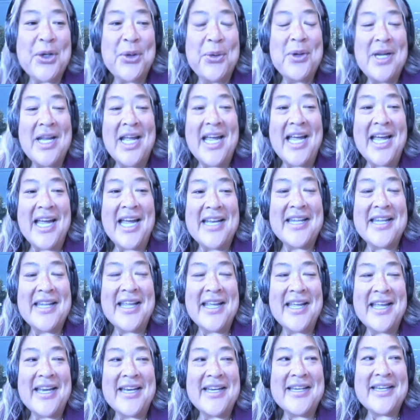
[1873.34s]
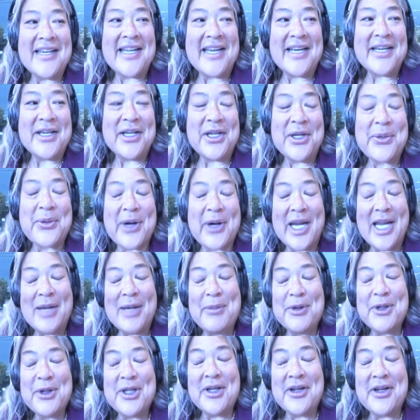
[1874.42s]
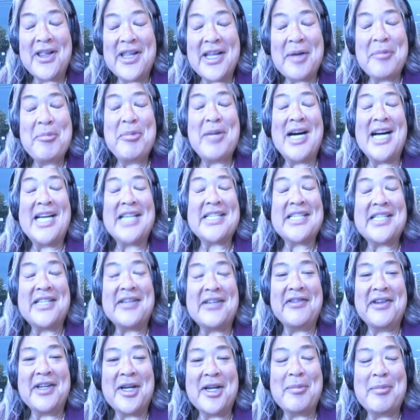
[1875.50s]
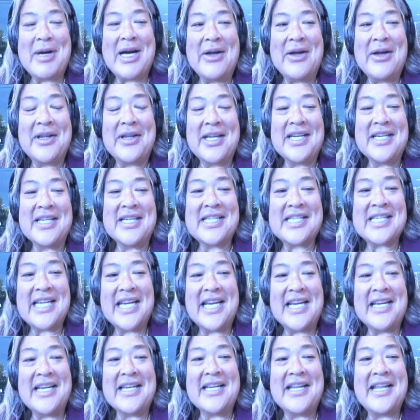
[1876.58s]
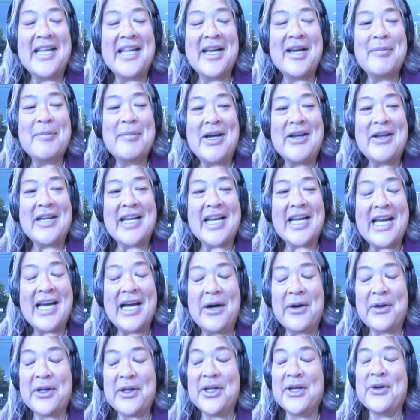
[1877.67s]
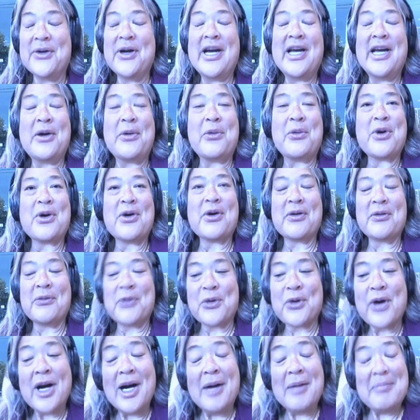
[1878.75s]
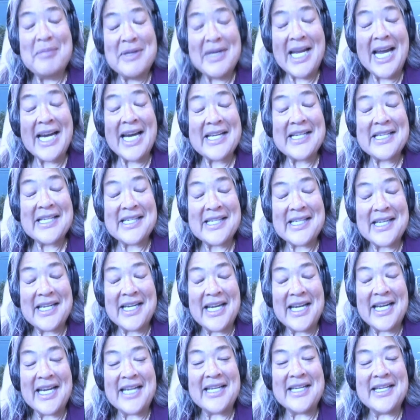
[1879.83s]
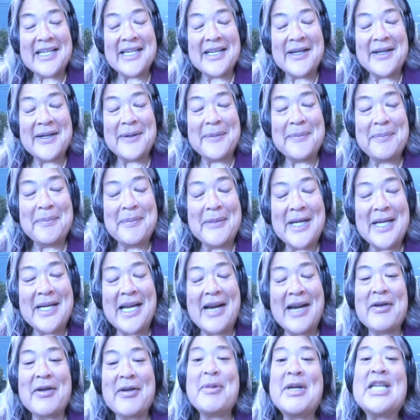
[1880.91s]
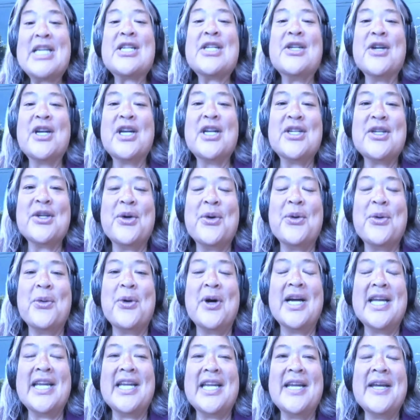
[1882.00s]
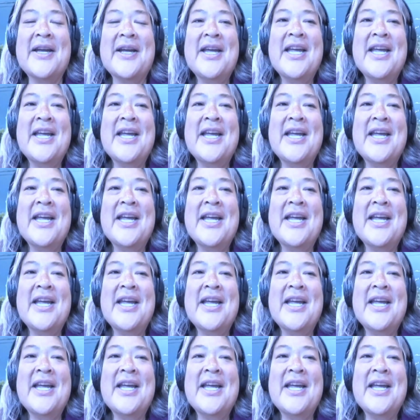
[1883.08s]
glad that you were able to think positively about this and think about like how, you know, kind of we're up next and everybody's looking to Hawaii.